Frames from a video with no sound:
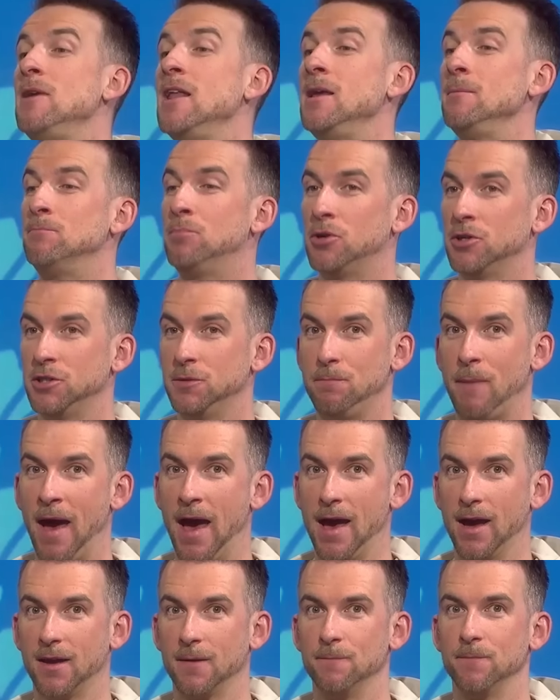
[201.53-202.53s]
game getting pushed
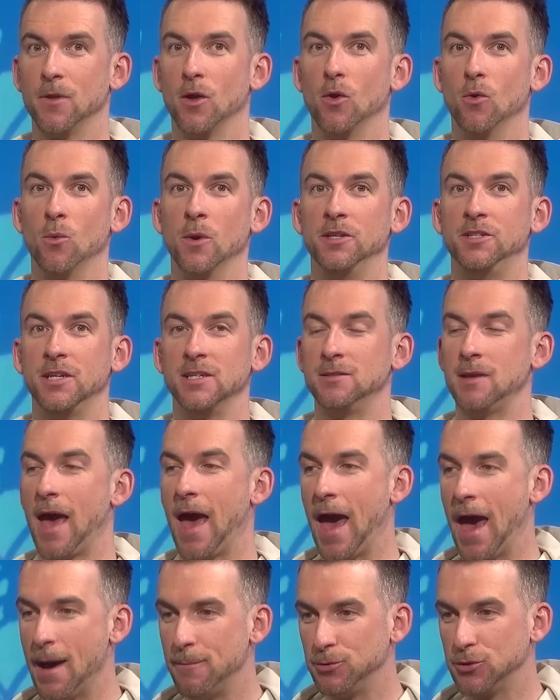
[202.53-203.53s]
back, which is
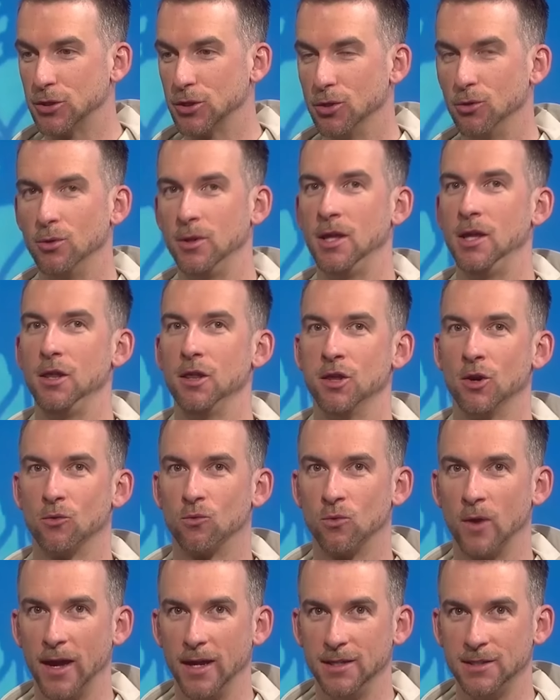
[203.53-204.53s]
absolutely the
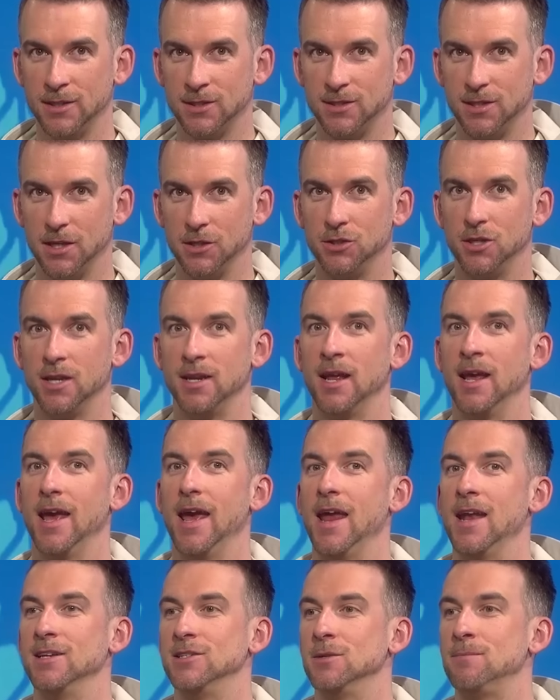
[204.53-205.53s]
right decision.
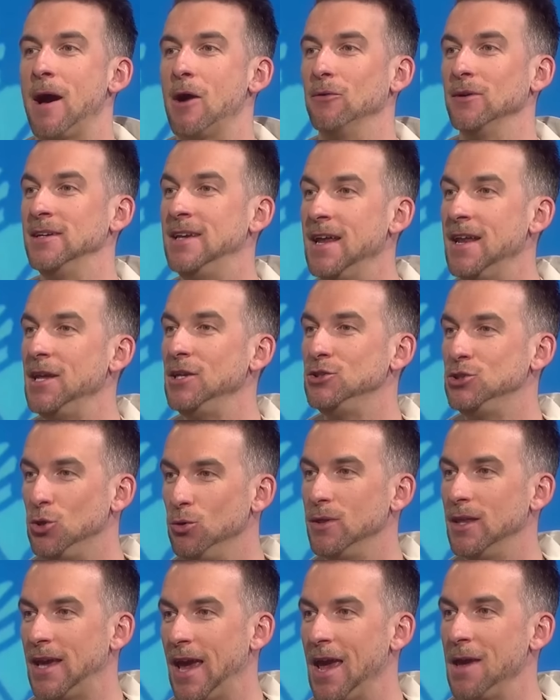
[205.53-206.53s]
It is about getting
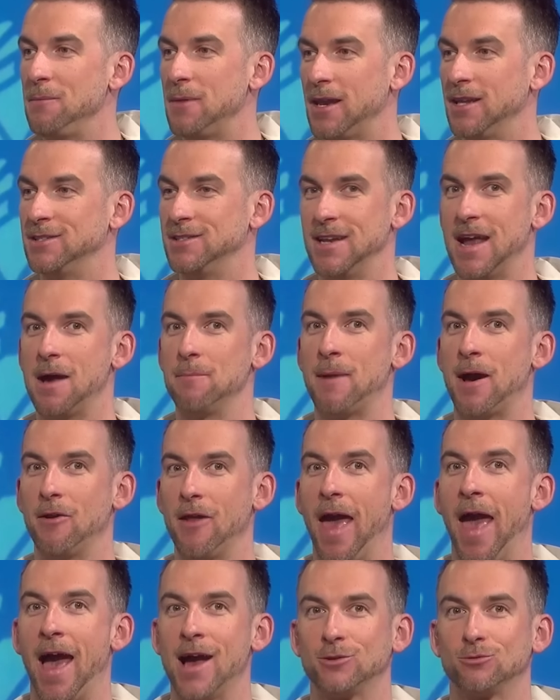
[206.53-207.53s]
to the game. It is not
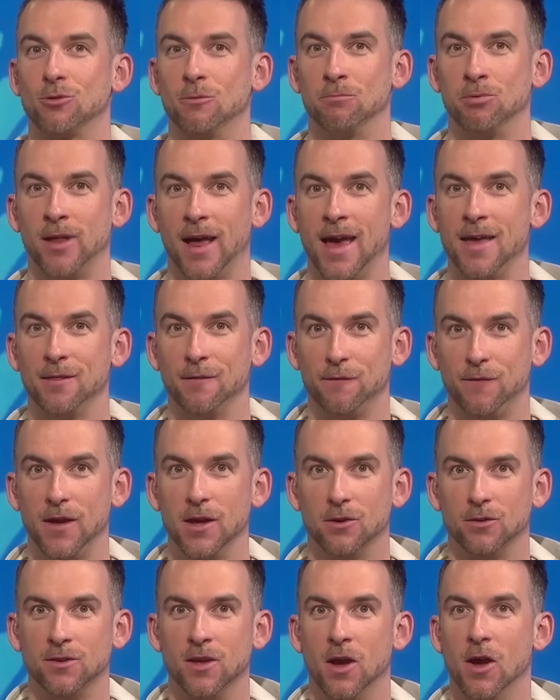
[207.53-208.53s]
about actual play on the
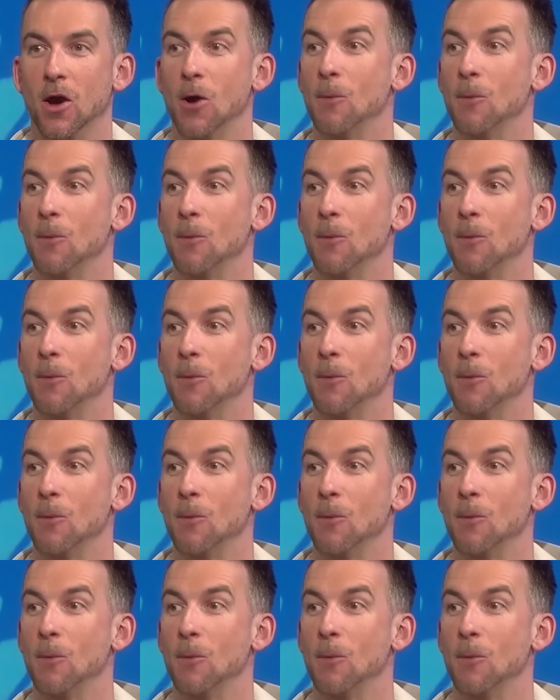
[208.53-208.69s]
field.